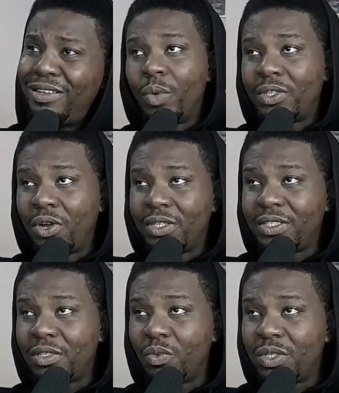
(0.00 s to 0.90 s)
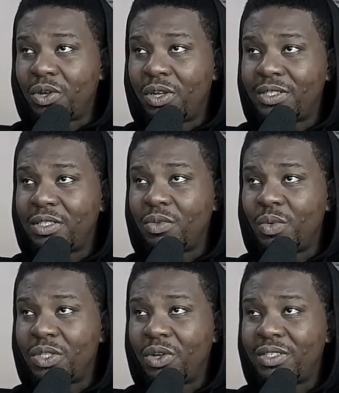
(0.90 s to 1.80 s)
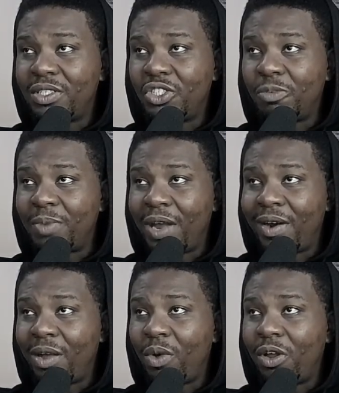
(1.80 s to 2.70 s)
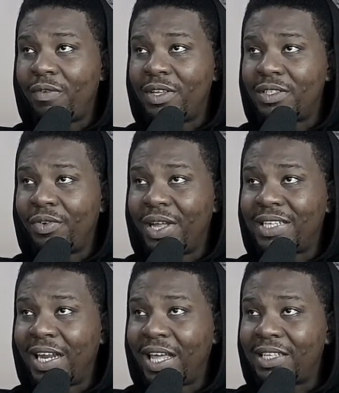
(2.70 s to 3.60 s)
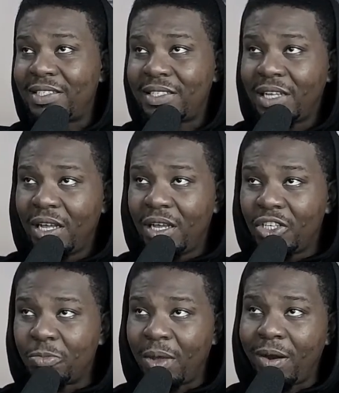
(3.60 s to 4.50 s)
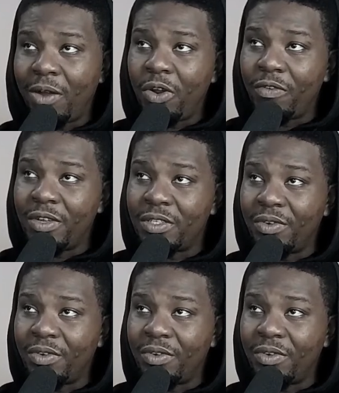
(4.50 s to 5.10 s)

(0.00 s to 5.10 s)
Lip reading: Wisconsin should be around one of these Great Lakes. Yo!